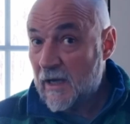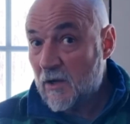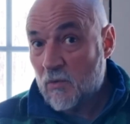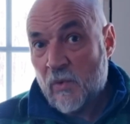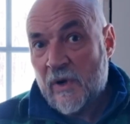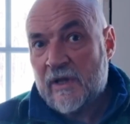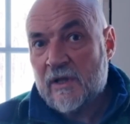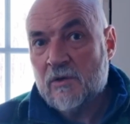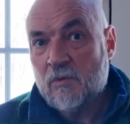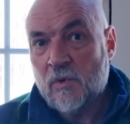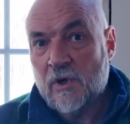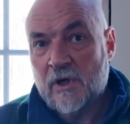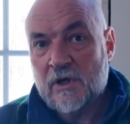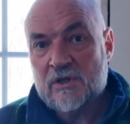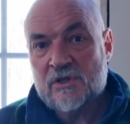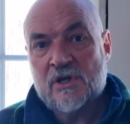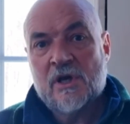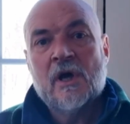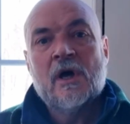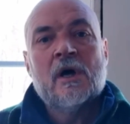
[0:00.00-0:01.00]
and how well it
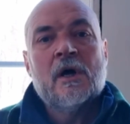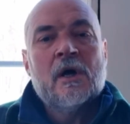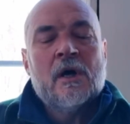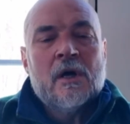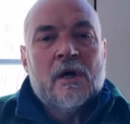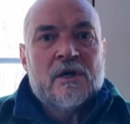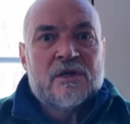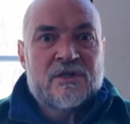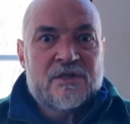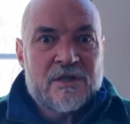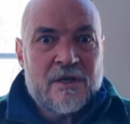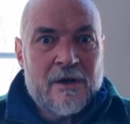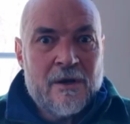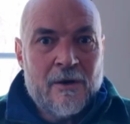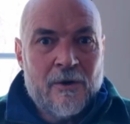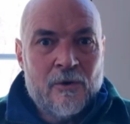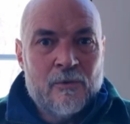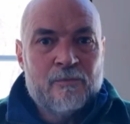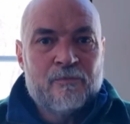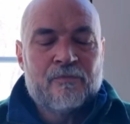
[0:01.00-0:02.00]
worked.
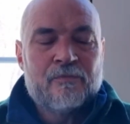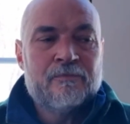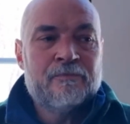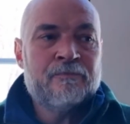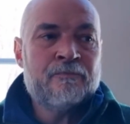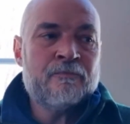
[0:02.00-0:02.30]
So